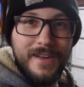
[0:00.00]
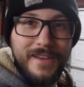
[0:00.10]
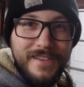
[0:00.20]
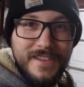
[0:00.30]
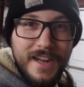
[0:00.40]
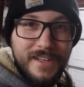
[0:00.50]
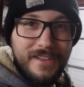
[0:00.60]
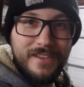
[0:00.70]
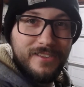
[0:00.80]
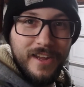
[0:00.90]
That's not
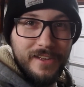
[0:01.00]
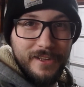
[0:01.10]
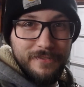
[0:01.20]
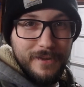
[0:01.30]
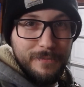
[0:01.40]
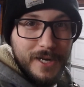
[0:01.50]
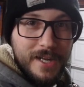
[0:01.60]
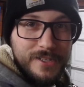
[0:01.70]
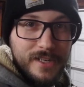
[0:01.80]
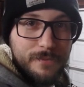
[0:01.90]
exactly a fun
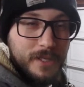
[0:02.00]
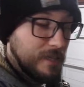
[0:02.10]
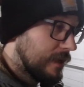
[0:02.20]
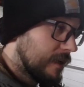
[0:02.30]
project, but